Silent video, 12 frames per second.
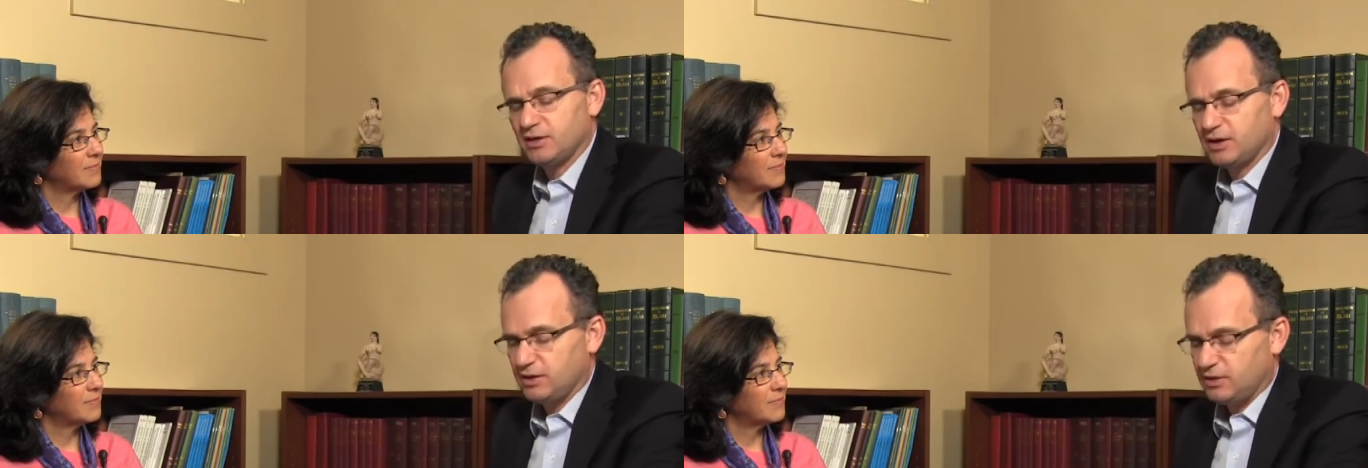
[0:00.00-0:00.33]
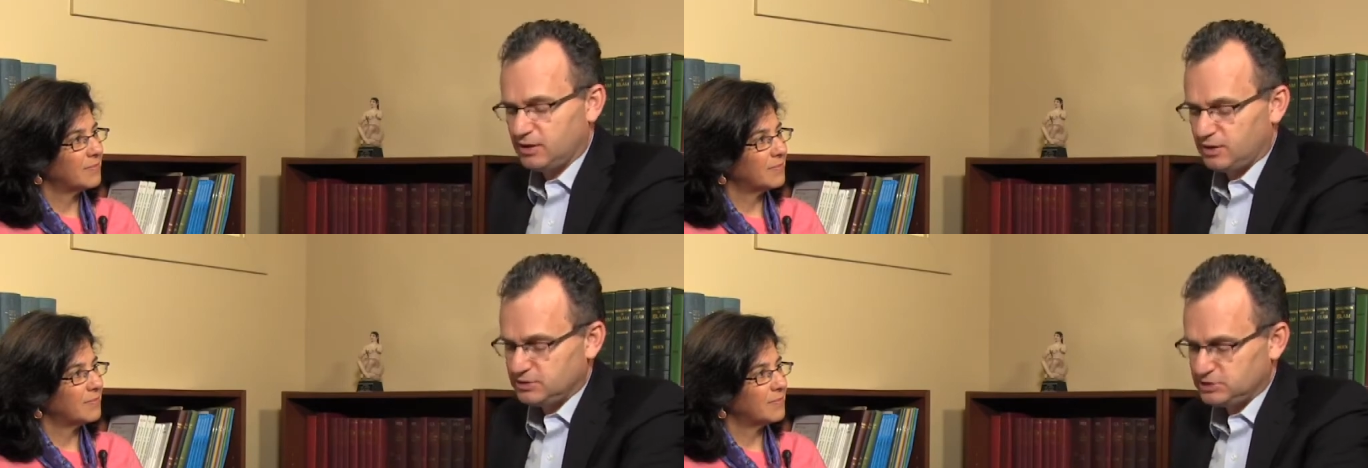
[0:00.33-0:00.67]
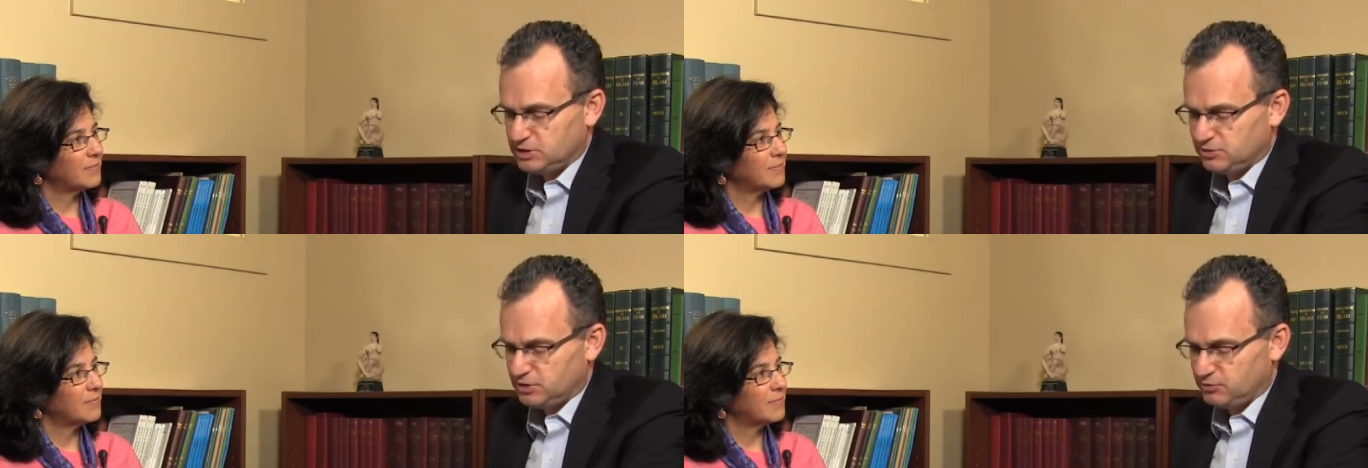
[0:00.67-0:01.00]
Speaker 1: the, the,
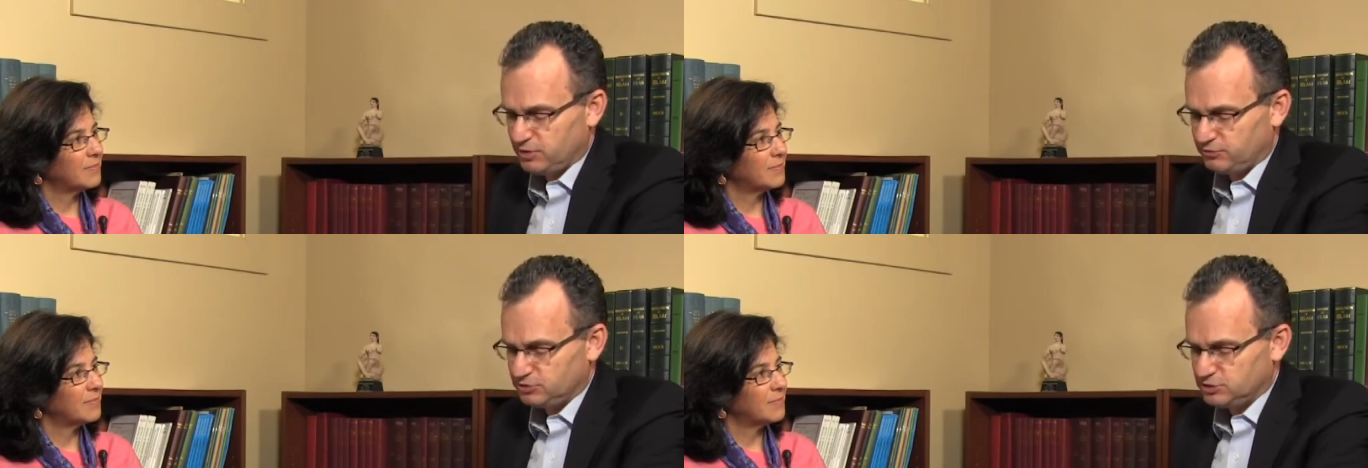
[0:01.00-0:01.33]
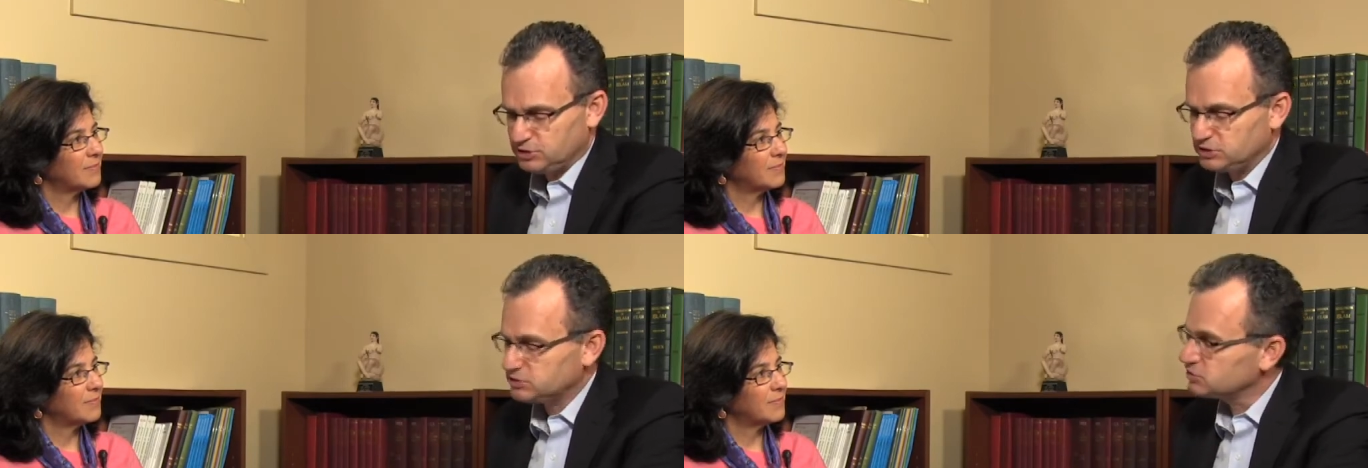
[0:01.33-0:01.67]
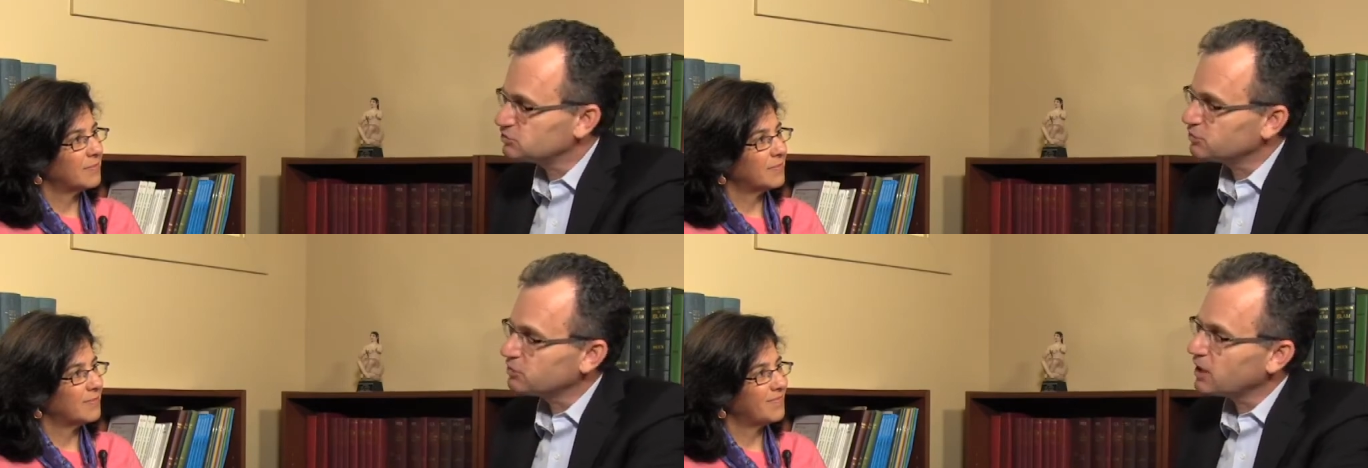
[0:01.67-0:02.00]
and Syrian refugees,
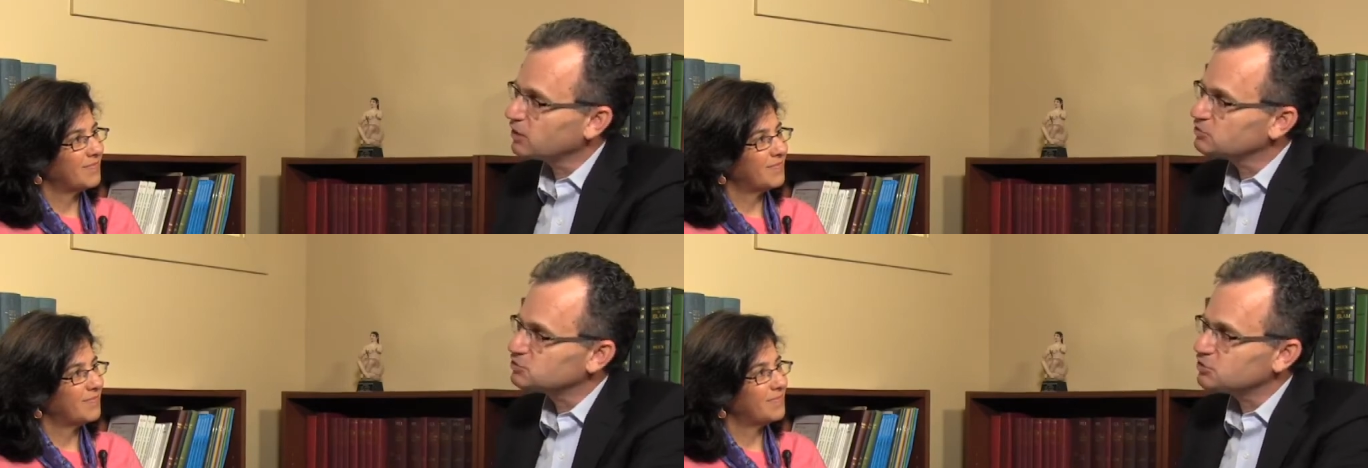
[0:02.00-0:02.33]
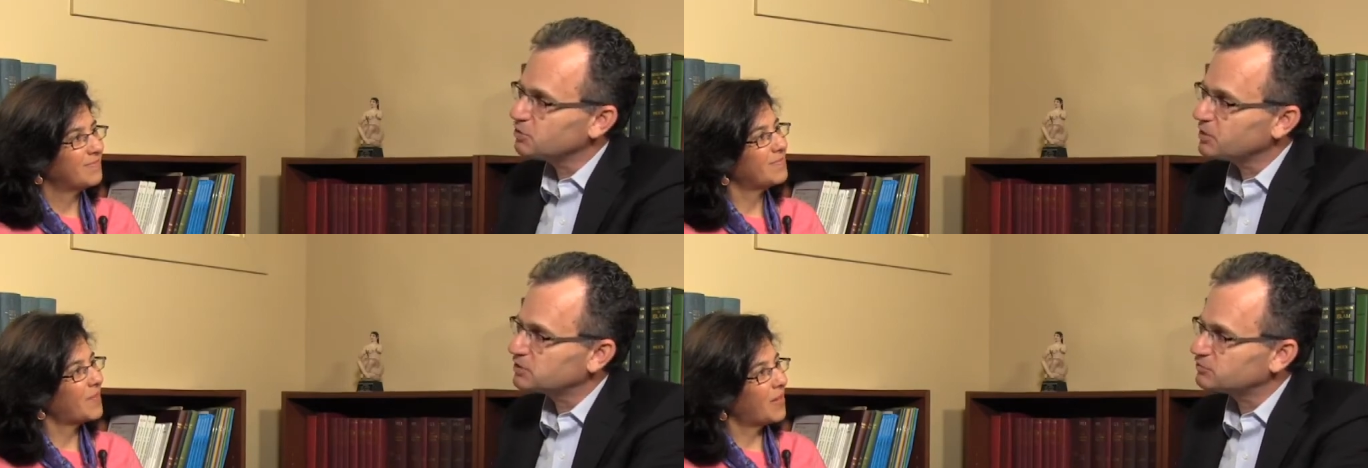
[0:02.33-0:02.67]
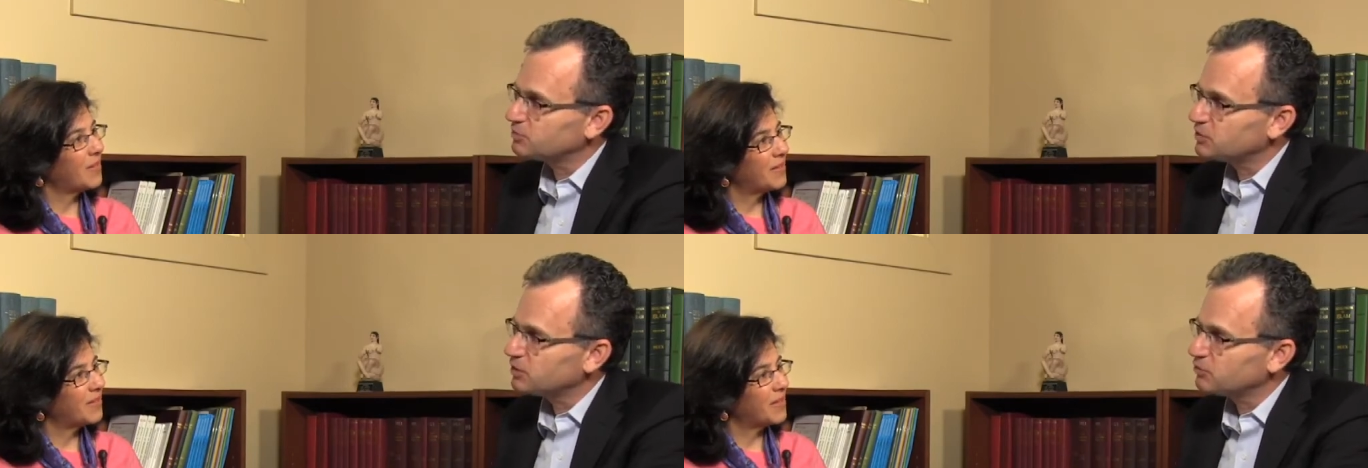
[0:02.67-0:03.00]
and so on. Thank you so much
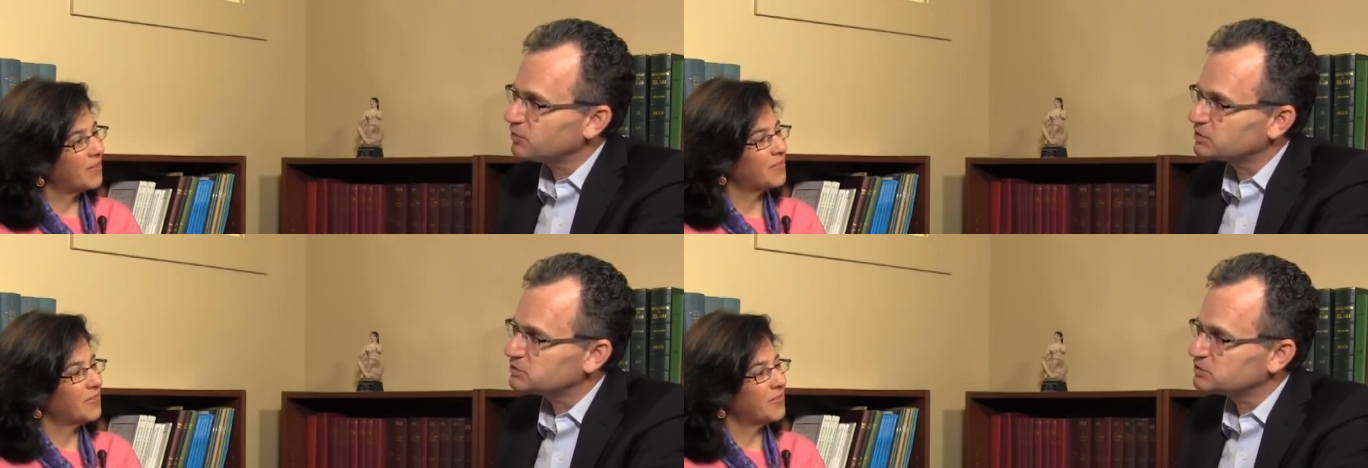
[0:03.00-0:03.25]
for being Thanks.